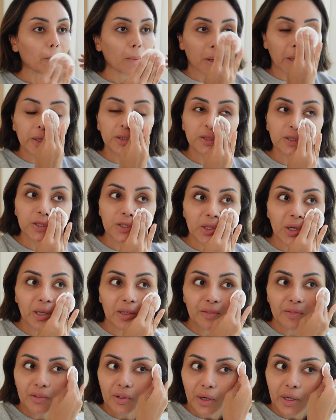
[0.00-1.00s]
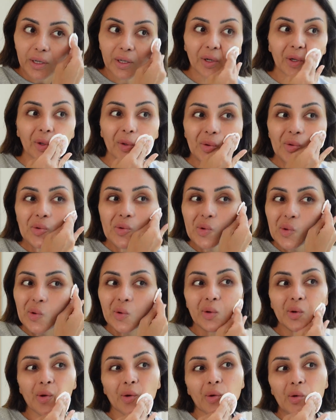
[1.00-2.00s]
I just kind of like
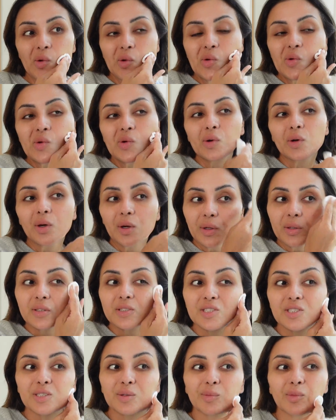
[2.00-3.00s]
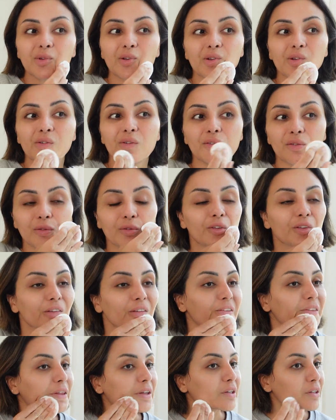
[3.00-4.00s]
smooth
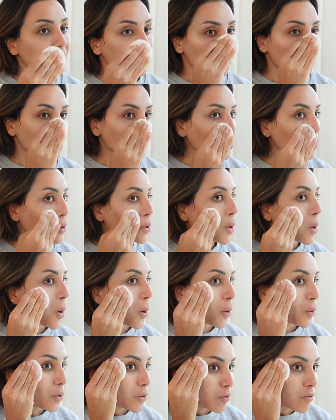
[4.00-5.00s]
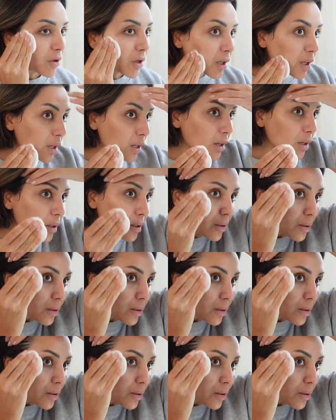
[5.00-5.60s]
this over.